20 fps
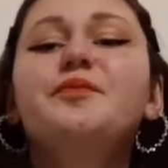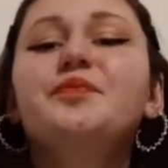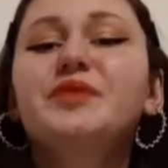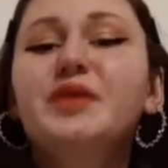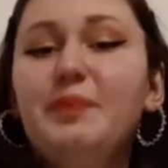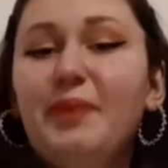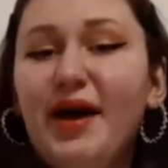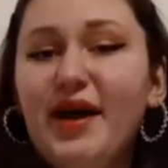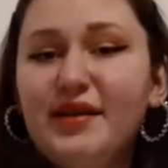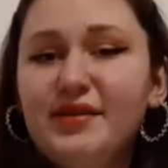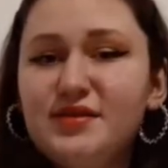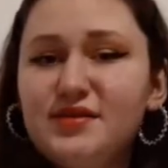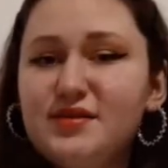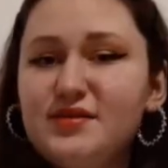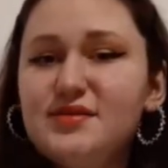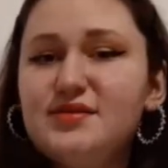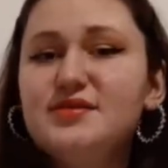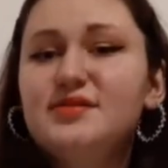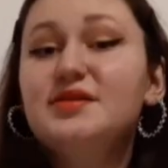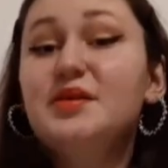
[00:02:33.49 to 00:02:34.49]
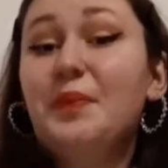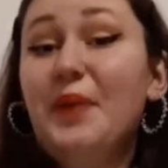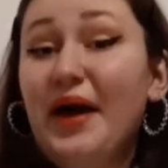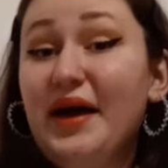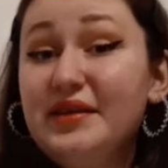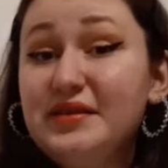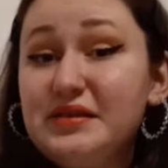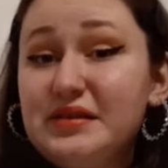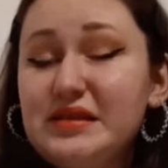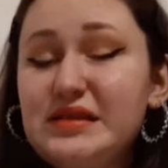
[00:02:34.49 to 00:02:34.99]
Depends.
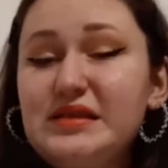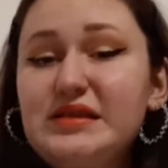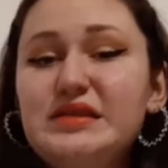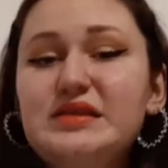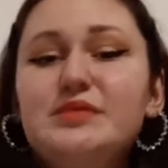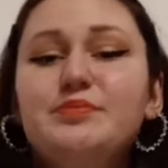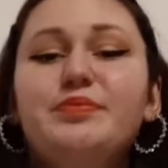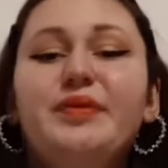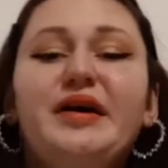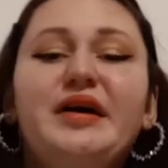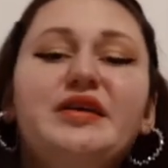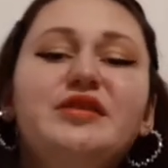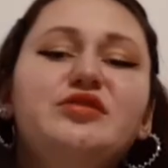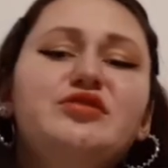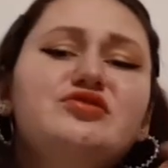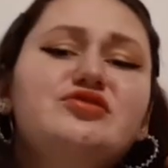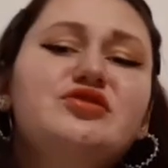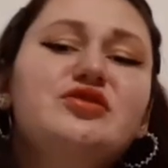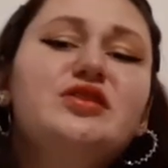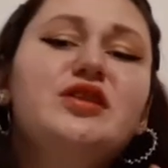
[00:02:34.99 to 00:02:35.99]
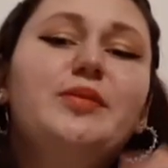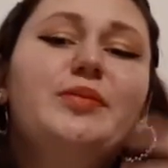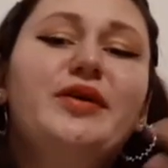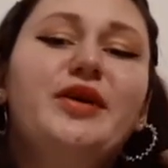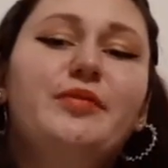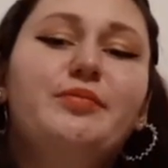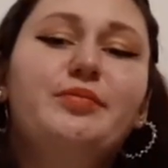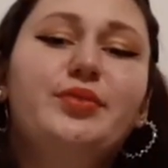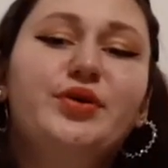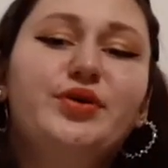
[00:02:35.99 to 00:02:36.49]
But usually they
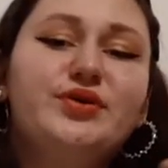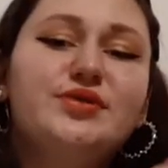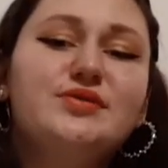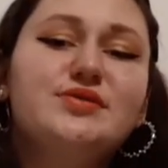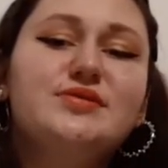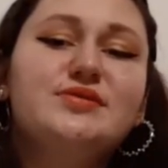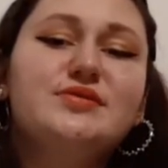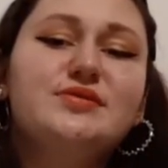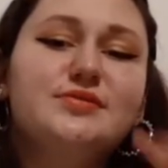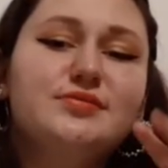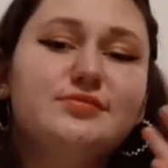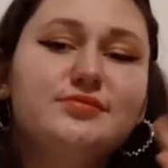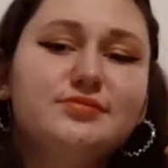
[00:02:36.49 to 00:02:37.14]
become books.